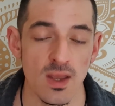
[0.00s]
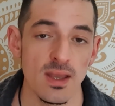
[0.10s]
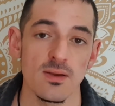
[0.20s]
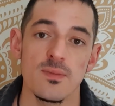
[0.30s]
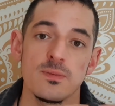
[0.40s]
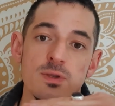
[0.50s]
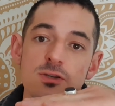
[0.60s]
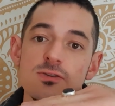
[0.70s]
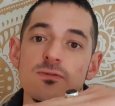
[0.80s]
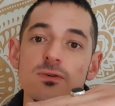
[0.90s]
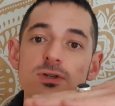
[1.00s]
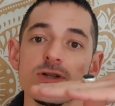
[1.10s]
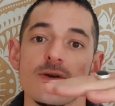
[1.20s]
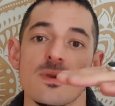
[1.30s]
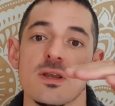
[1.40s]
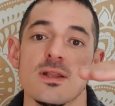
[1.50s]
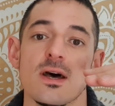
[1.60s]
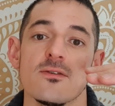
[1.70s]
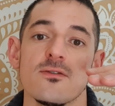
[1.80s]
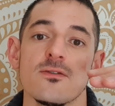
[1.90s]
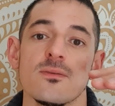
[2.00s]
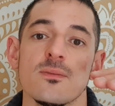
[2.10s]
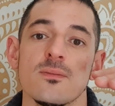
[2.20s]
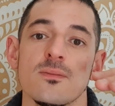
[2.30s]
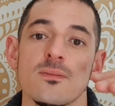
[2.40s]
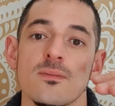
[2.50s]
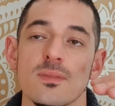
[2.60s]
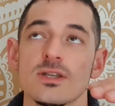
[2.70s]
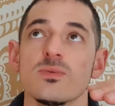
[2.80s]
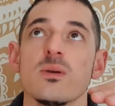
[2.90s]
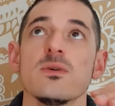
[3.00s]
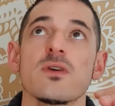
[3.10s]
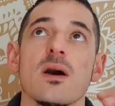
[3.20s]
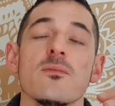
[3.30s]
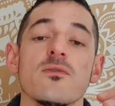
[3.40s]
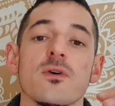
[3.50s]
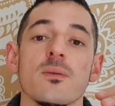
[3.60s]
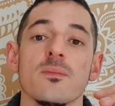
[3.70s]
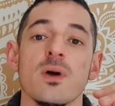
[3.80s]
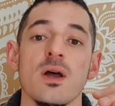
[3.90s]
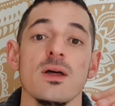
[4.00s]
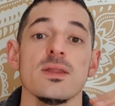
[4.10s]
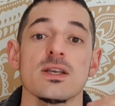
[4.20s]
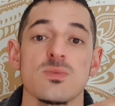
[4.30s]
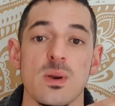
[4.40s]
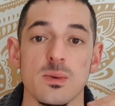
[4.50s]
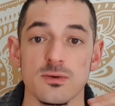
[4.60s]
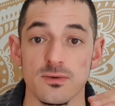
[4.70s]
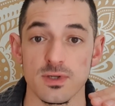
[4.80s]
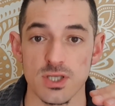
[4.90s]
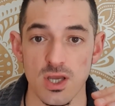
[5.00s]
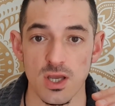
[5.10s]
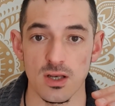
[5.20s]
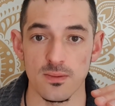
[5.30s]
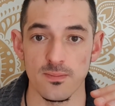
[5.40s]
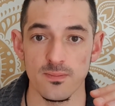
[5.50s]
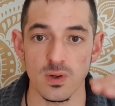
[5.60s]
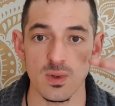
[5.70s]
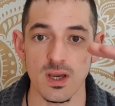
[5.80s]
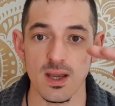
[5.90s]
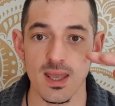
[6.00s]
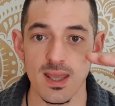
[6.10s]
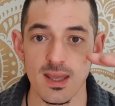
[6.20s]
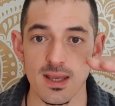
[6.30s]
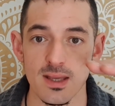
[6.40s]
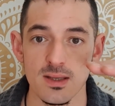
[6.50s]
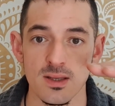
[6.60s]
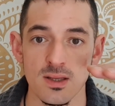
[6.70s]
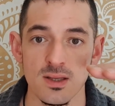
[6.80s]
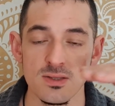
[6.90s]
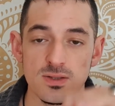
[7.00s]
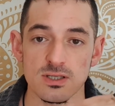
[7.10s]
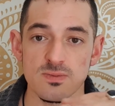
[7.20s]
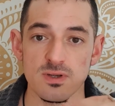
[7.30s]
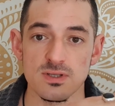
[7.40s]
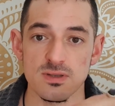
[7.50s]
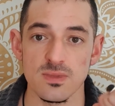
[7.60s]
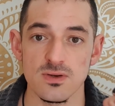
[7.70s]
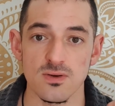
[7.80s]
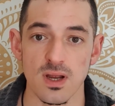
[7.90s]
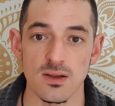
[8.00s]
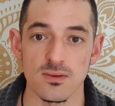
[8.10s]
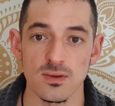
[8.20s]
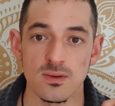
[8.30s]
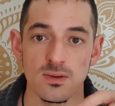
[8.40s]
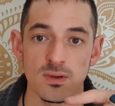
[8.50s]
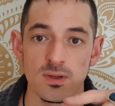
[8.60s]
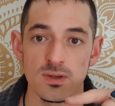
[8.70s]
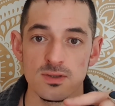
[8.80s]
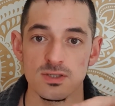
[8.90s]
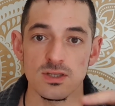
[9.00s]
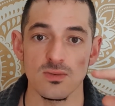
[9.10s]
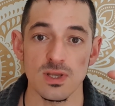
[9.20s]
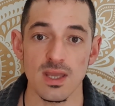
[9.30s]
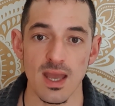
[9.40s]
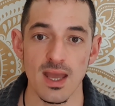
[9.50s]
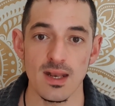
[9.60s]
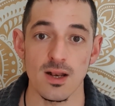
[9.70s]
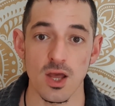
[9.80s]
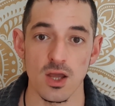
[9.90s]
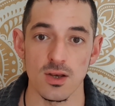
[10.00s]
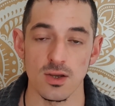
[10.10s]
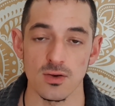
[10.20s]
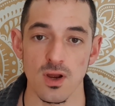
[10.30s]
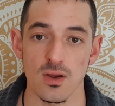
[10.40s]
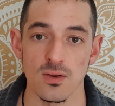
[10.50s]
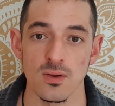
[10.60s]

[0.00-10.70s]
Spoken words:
It would be beautiful just to be in love. That's where we've come from, and that's where we will return. But we are here to experience the middle ground so that we can learn and grow.